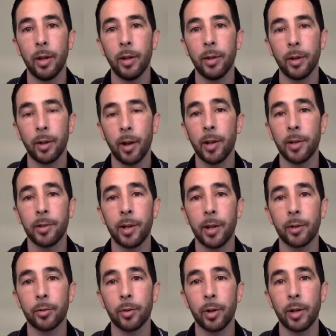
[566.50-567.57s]
the
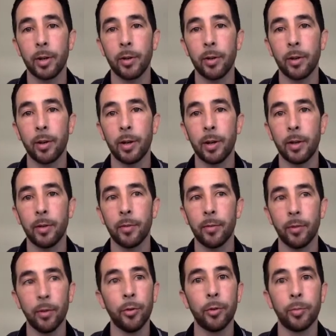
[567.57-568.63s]
contact rate for
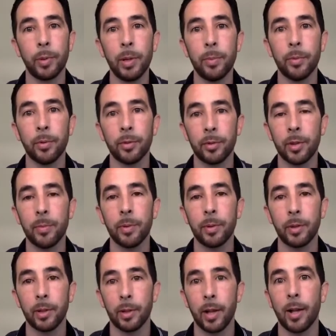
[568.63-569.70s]
those people is
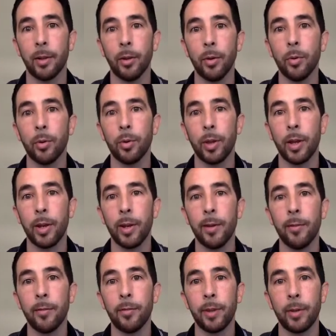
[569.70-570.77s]
typically a lot lower than
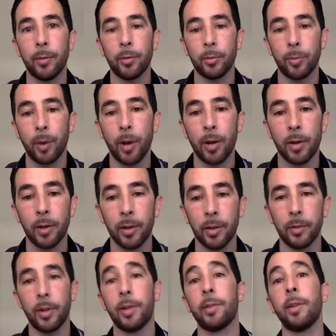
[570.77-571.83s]
if they responded,
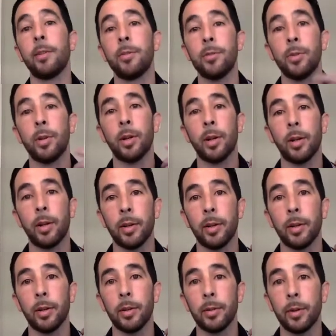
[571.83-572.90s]
if they sent you
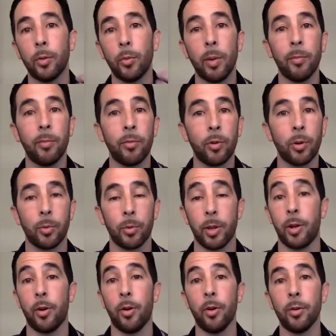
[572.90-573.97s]
a web form or they
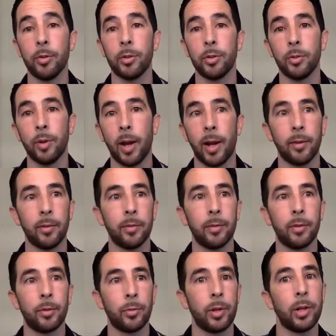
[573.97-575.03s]
called you at
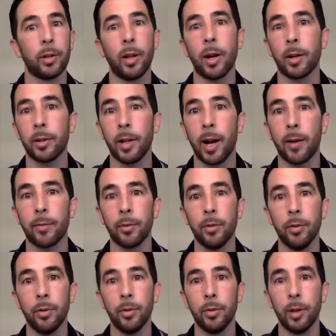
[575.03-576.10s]
3 o'clock in the
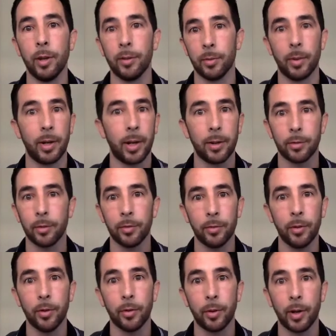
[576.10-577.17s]
afternoon and somebody answered the
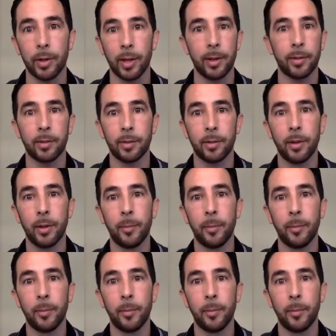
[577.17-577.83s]
phone, right? That's,